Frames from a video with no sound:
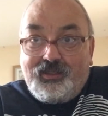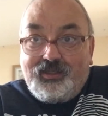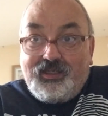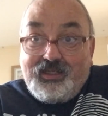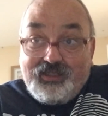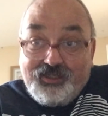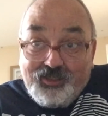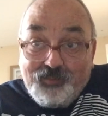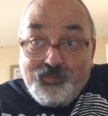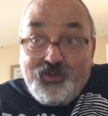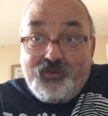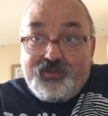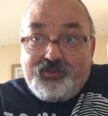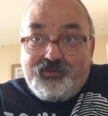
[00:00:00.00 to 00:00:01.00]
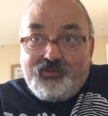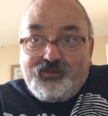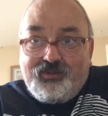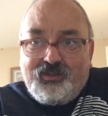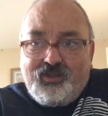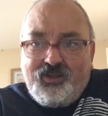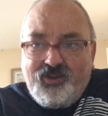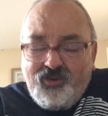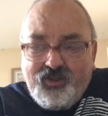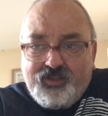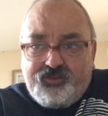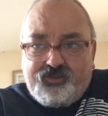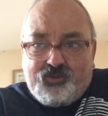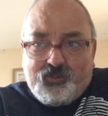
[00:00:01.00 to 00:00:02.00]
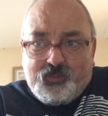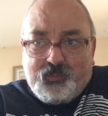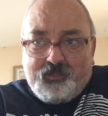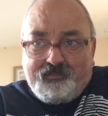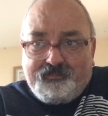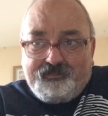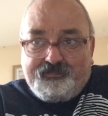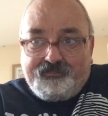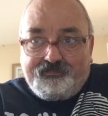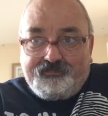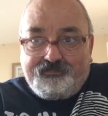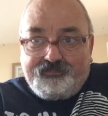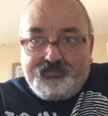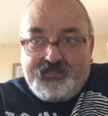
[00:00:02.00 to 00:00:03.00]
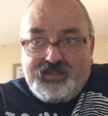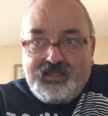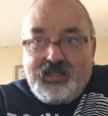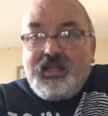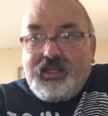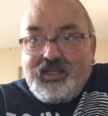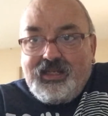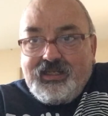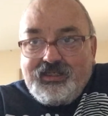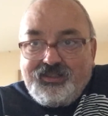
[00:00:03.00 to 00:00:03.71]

in an American high school. It